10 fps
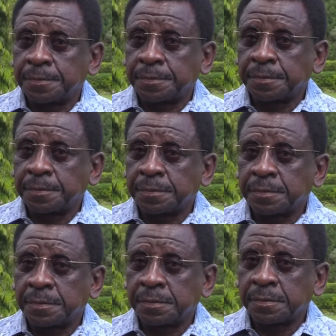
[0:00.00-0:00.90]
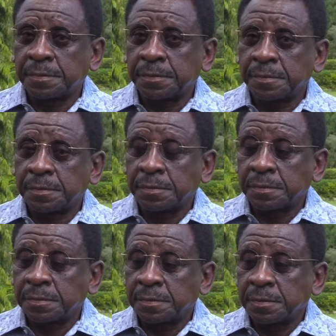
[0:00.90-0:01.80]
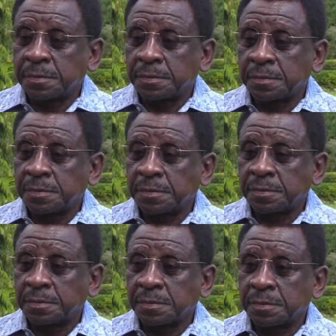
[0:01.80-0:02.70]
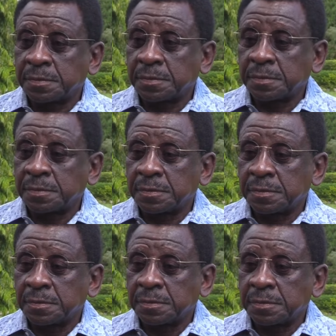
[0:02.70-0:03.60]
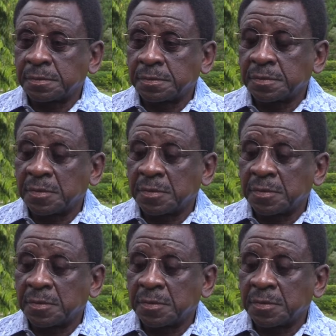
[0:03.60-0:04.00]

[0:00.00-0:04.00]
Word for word: So what do you make of uh, the president's statement about the judiciary yesterday?